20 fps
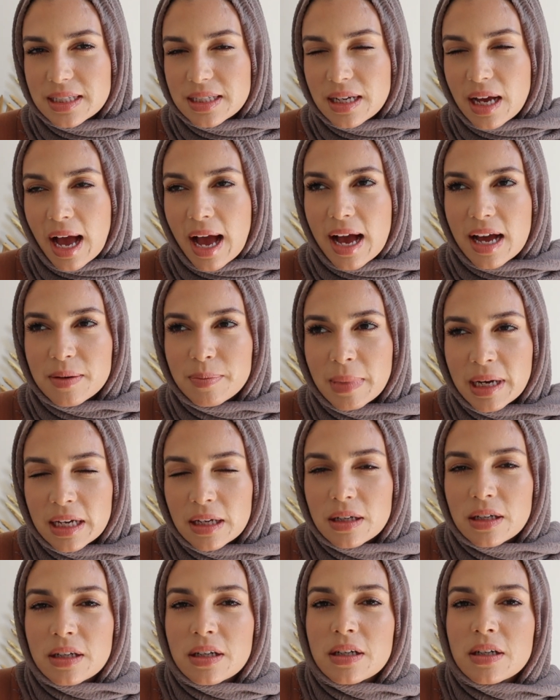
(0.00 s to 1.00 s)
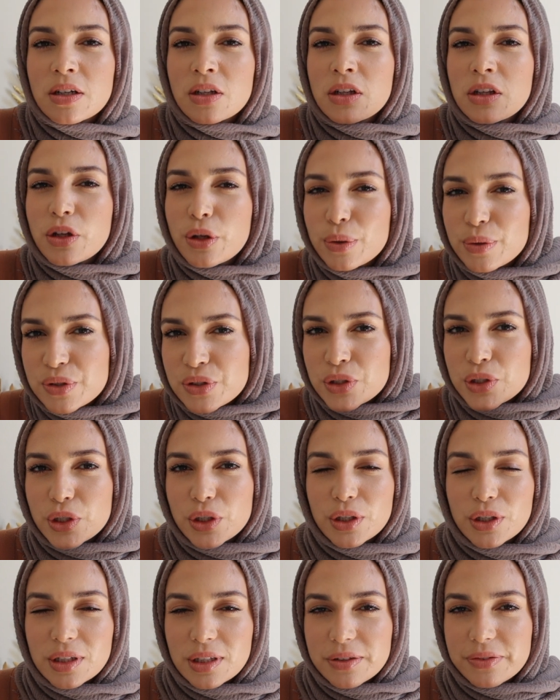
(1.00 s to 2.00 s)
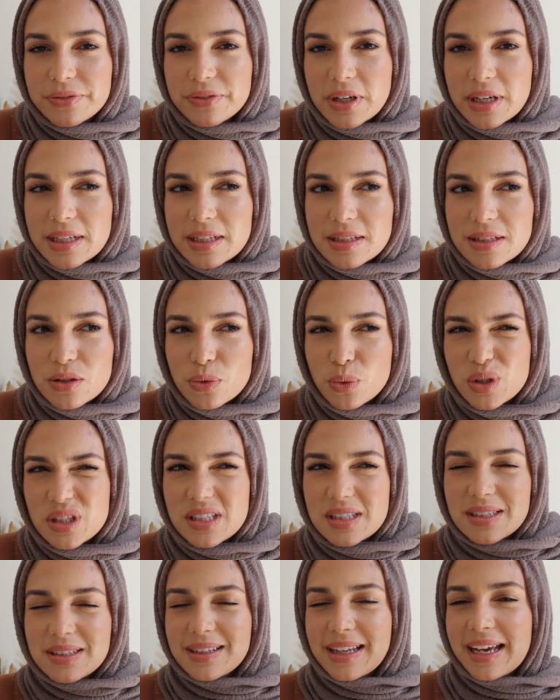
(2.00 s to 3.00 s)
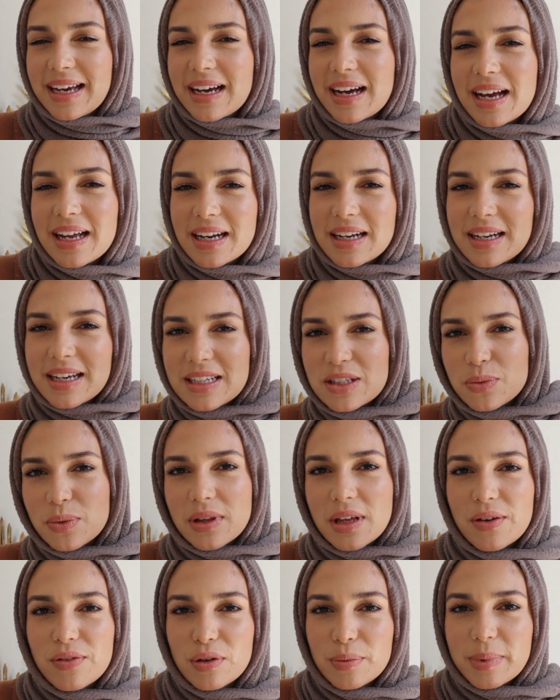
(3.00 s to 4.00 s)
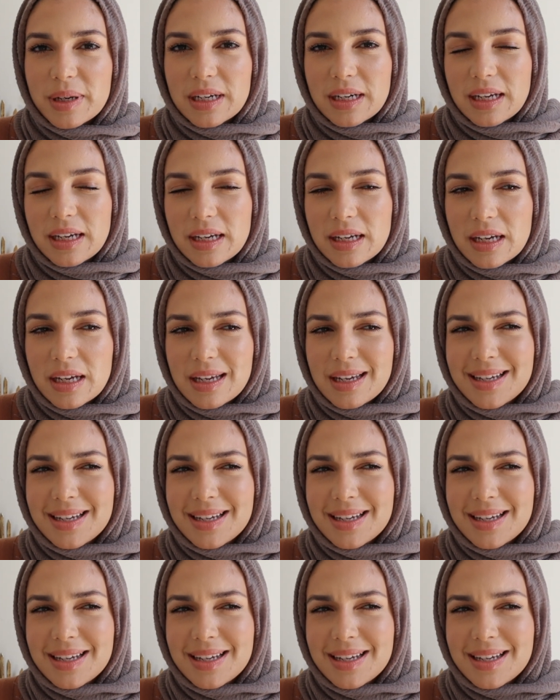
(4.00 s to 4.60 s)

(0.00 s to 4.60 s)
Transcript: had my close circle of friends, was like kind of nice with everybody,